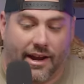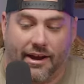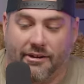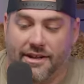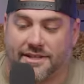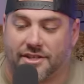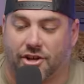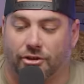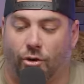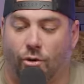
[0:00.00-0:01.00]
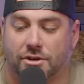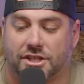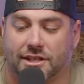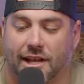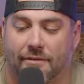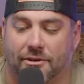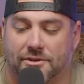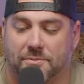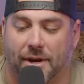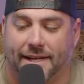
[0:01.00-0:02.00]
Here it is. It's called Horse
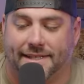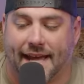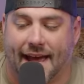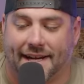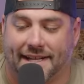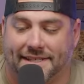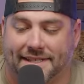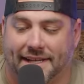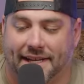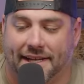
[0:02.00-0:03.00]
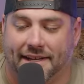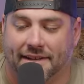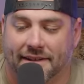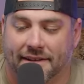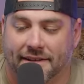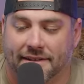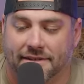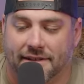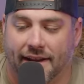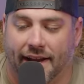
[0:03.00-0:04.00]
Lovers by Daddy Z.
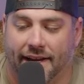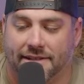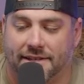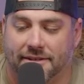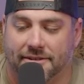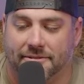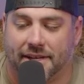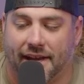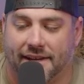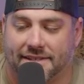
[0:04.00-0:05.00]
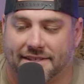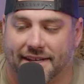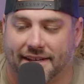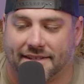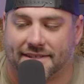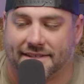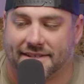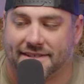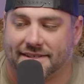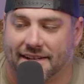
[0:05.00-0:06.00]
82K6.
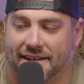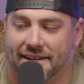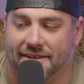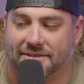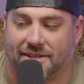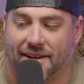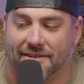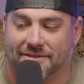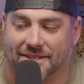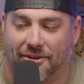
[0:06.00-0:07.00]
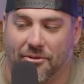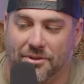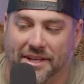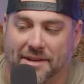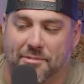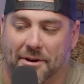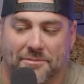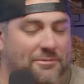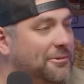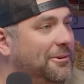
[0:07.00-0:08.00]
This is it. It was an old
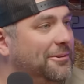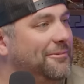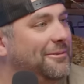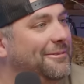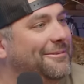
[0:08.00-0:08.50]
E-bombs world.